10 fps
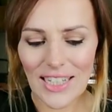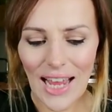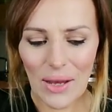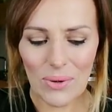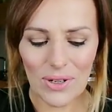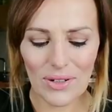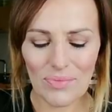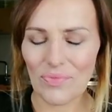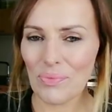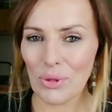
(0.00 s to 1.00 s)
Tower,
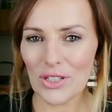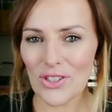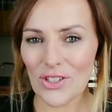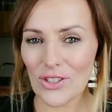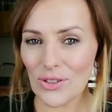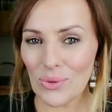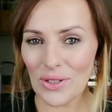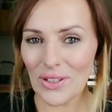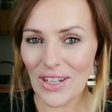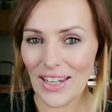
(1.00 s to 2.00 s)
but it's a good
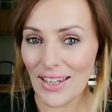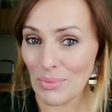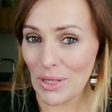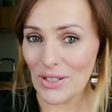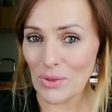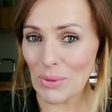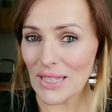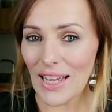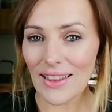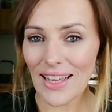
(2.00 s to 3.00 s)
one. Because
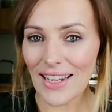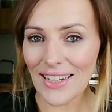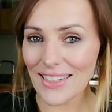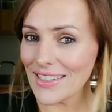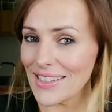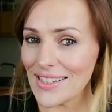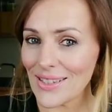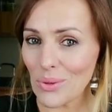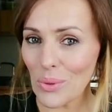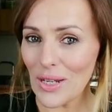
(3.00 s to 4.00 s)
beside that is
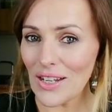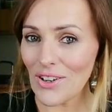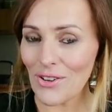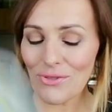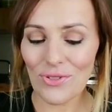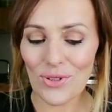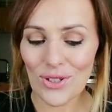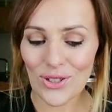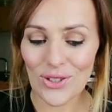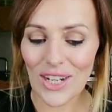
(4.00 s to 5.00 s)
the Wheel of
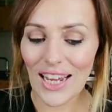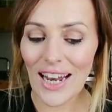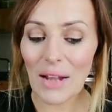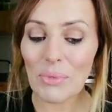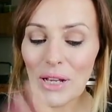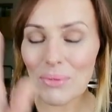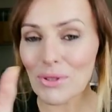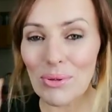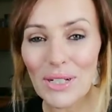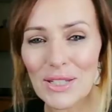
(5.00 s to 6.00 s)
Fortune. And I'll be able
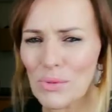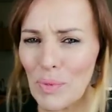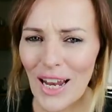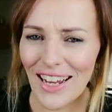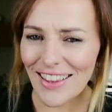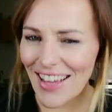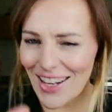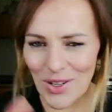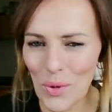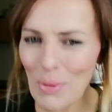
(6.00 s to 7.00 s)
to explain
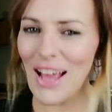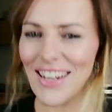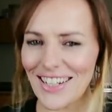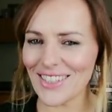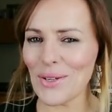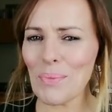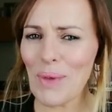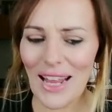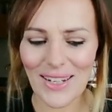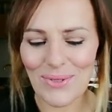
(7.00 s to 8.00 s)
that. No panic. Don't
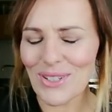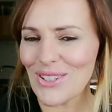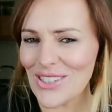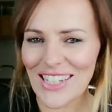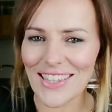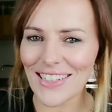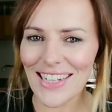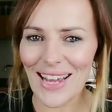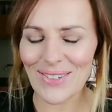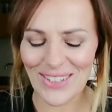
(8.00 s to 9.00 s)
panic when you see the
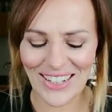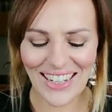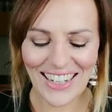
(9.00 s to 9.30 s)
Tower.